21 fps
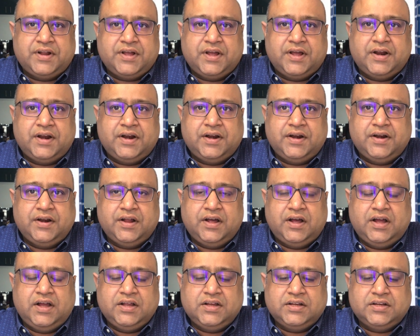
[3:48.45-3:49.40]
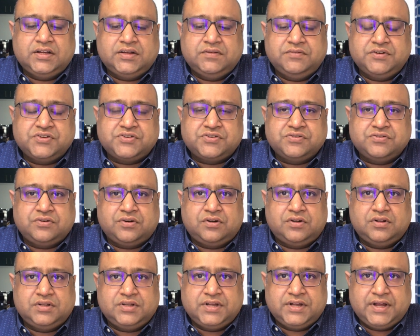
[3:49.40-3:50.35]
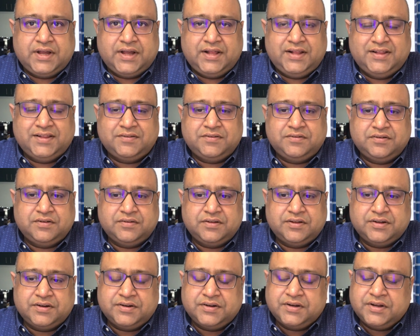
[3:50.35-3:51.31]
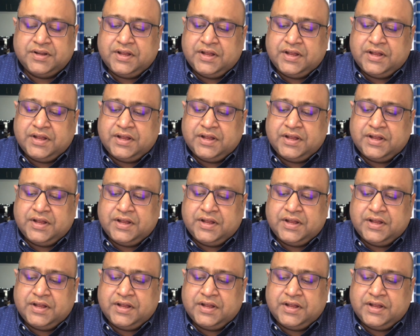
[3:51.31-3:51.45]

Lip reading: and I wish you all the health and